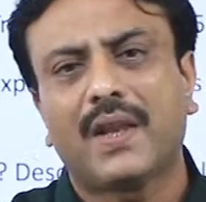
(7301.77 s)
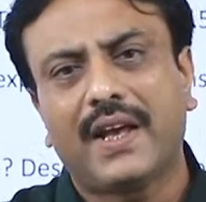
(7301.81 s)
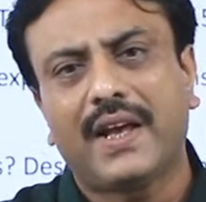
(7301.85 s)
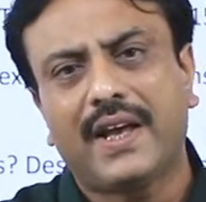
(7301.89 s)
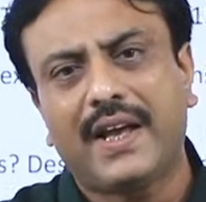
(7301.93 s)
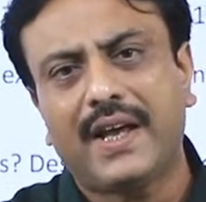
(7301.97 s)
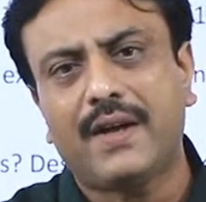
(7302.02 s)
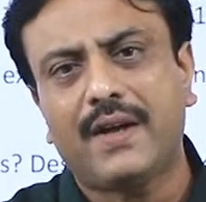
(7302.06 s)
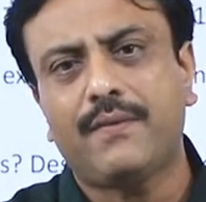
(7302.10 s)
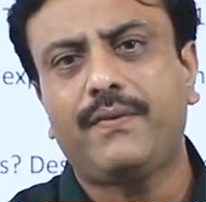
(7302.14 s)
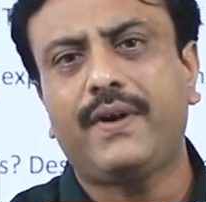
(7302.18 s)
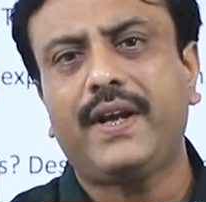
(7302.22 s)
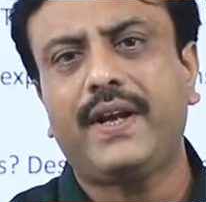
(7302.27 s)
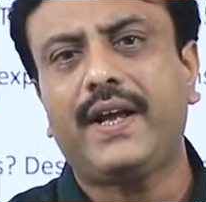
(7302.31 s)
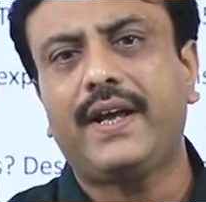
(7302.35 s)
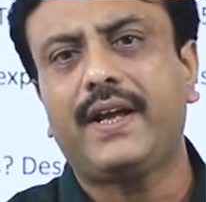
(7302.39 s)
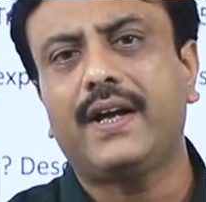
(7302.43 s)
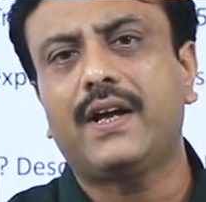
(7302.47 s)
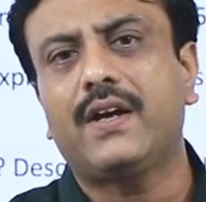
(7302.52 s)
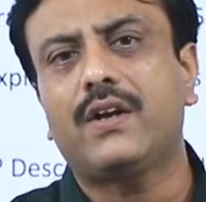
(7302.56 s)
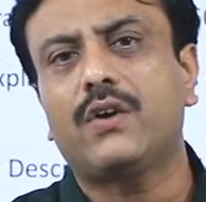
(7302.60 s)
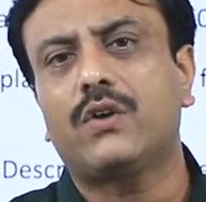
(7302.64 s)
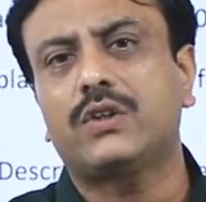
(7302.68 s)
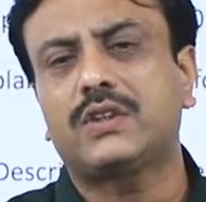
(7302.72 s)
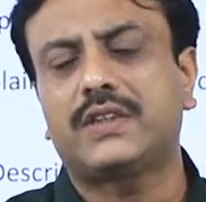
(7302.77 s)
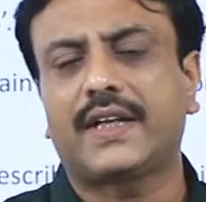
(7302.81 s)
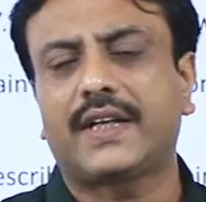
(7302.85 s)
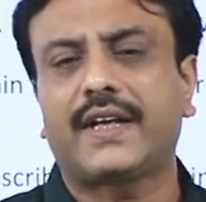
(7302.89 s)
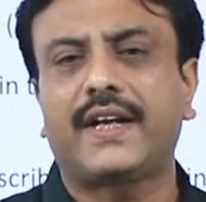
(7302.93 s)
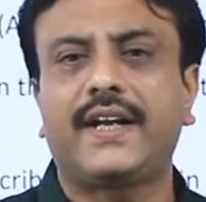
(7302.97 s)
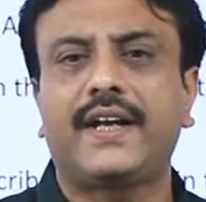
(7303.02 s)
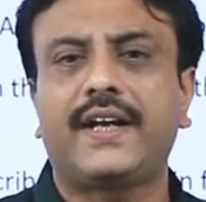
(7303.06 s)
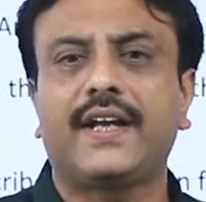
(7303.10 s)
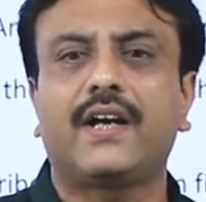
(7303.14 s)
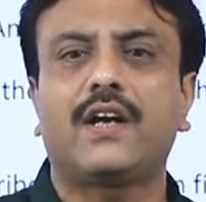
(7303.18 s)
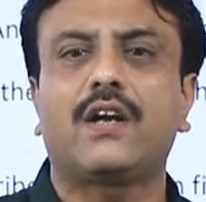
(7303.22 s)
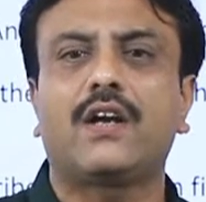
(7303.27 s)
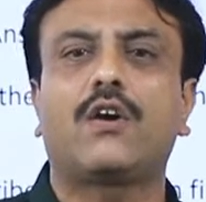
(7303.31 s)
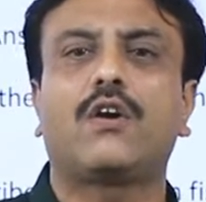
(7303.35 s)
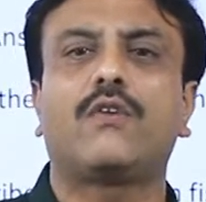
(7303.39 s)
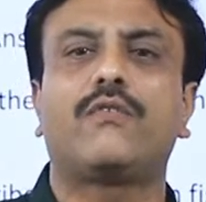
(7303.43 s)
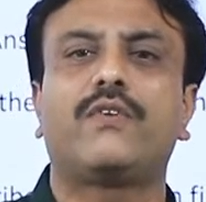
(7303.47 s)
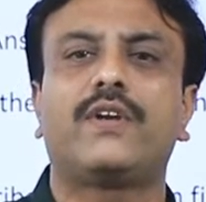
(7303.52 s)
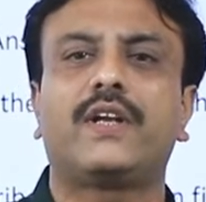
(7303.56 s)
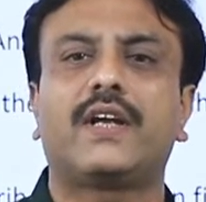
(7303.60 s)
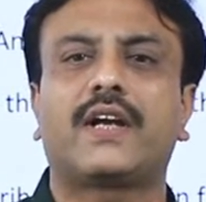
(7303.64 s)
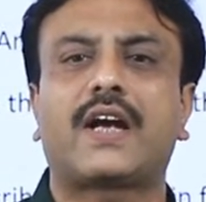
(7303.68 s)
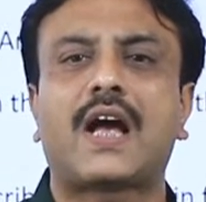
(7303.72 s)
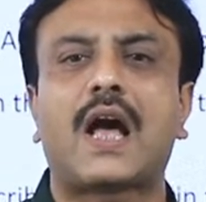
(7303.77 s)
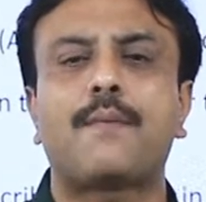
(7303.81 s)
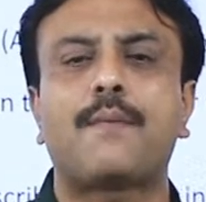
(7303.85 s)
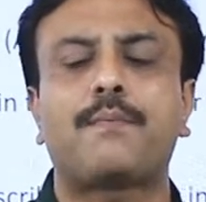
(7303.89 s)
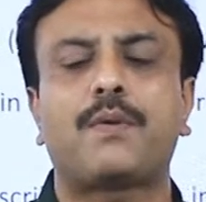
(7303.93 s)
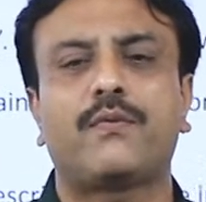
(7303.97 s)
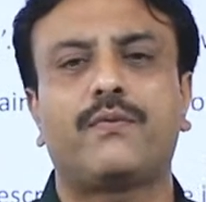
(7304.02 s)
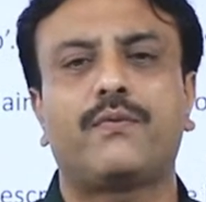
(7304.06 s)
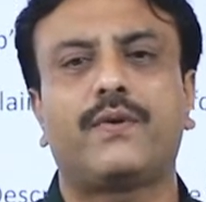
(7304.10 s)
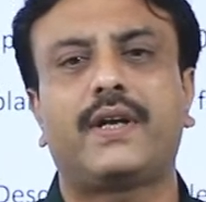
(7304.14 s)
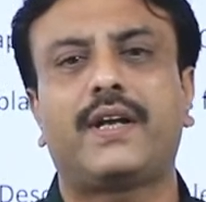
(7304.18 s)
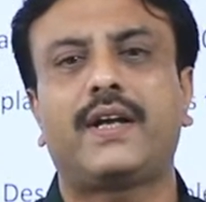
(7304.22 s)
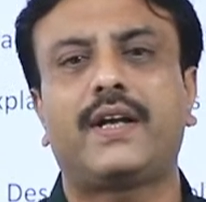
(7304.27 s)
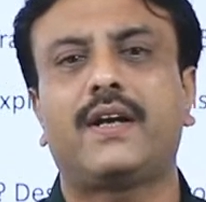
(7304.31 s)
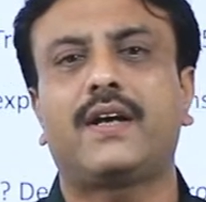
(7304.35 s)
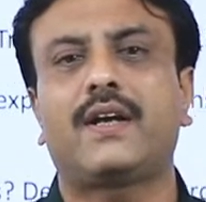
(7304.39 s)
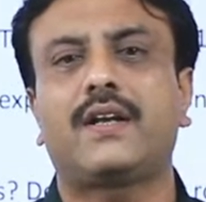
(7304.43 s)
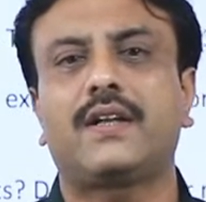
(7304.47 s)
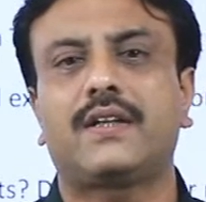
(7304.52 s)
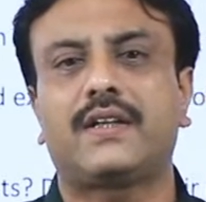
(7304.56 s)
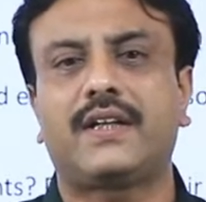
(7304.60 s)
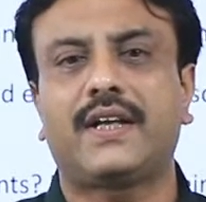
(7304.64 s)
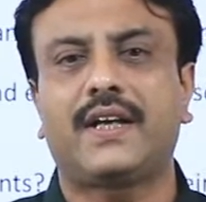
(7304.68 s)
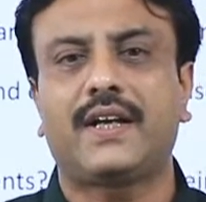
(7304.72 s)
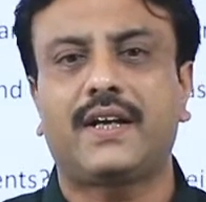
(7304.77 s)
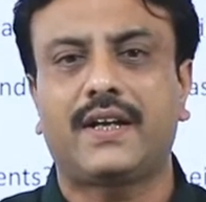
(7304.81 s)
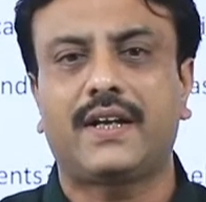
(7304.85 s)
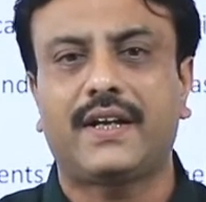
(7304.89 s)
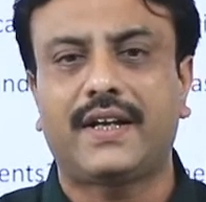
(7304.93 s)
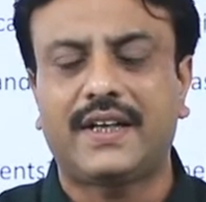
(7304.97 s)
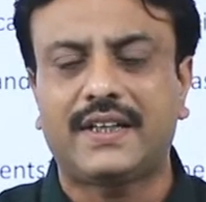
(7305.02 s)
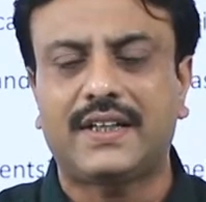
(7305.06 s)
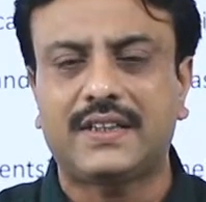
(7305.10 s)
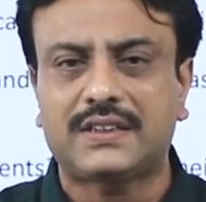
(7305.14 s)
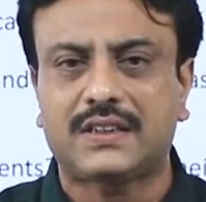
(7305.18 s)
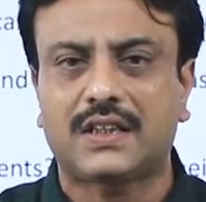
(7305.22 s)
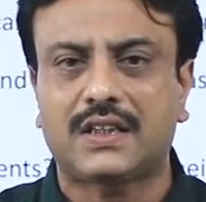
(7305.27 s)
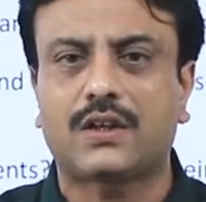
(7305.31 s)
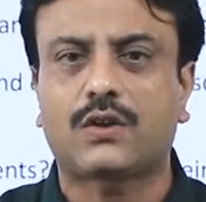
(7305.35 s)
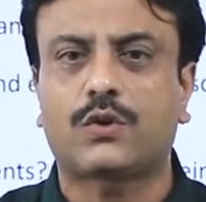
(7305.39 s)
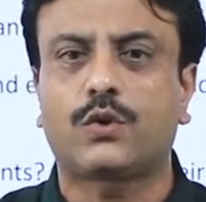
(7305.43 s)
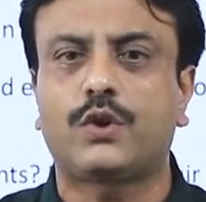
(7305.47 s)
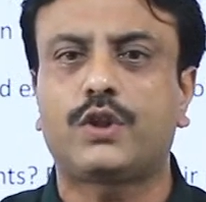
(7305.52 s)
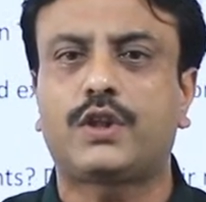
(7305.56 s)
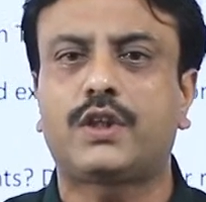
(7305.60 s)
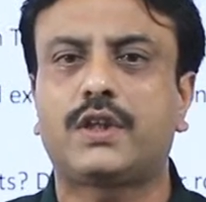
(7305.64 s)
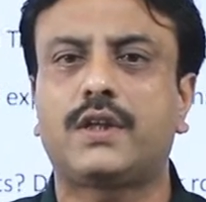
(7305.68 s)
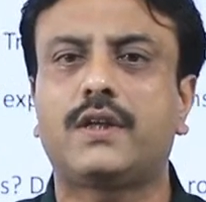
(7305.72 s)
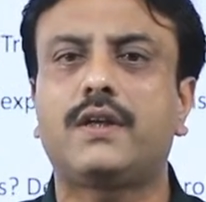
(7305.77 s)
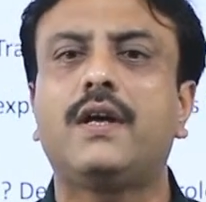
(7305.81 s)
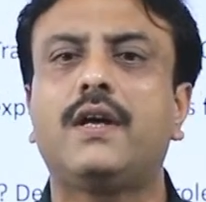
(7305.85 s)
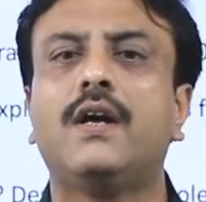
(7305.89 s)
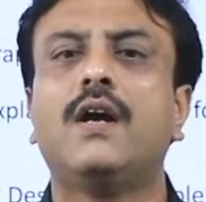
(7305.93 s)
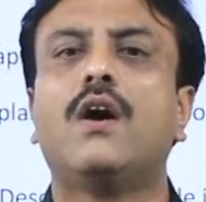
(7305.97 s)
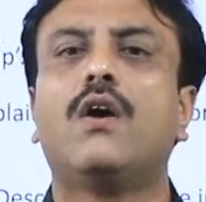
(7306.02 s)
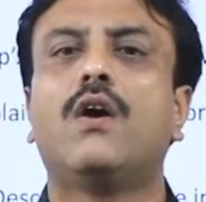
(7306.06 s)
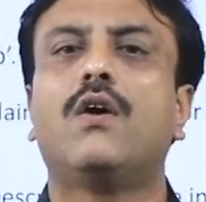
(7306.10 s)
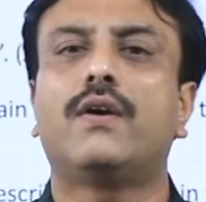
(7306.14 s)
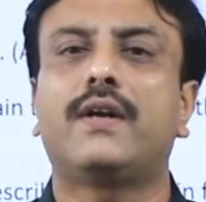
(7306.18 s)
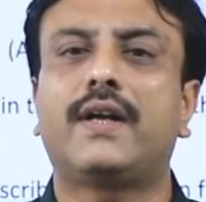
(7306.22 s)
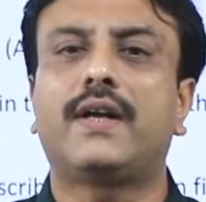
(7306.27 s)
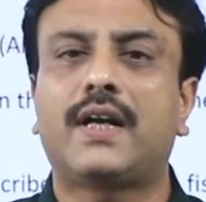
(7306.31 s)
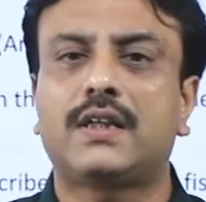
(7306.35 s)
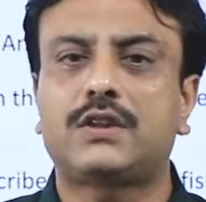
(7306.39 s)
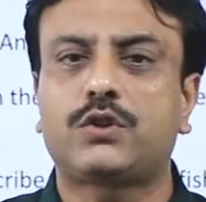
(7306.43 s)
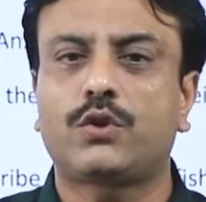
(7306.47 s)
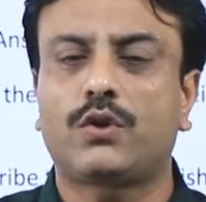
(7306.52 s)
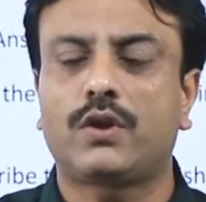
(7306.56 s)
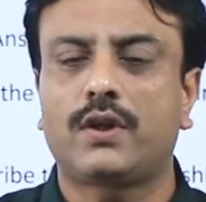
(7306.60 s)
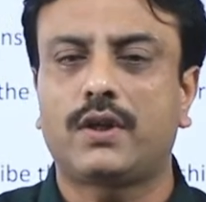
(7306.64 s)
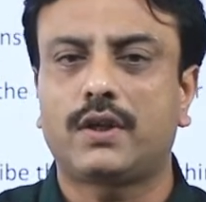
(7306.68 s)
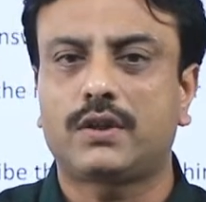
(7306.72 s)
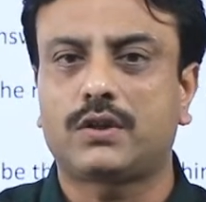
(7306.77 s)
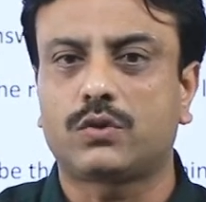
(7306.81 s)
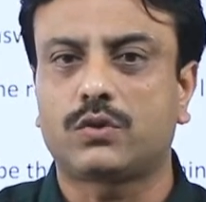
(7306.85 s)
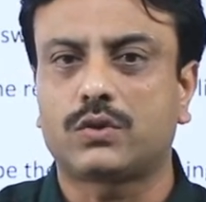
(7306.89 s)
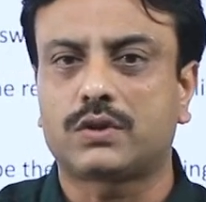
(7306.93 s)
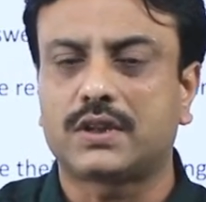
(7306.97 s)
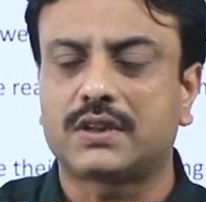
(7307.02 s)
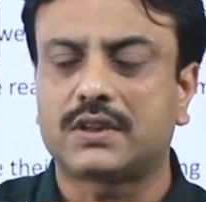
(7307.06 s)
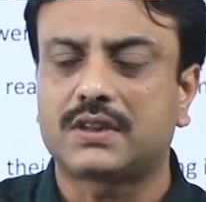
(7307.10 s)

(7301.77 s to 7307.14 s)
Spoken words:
every year or second year or with a gap of 1 year, there is a question on natural resources.